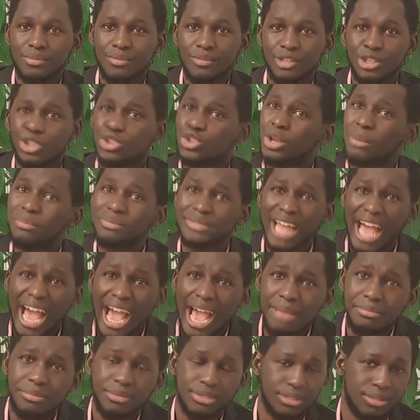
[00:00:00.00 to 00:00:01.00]

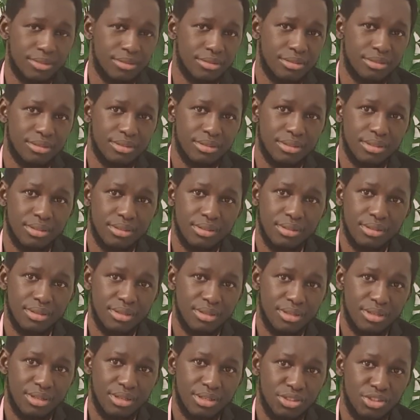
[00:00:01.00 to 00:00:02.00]
Sometimes,
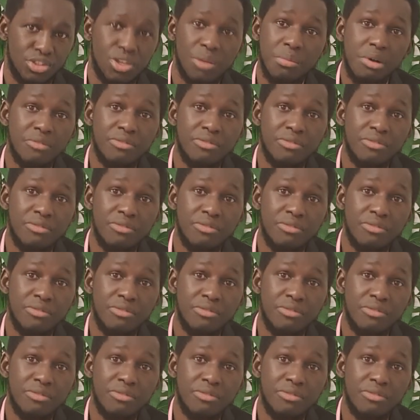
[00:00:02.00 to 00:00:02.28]
some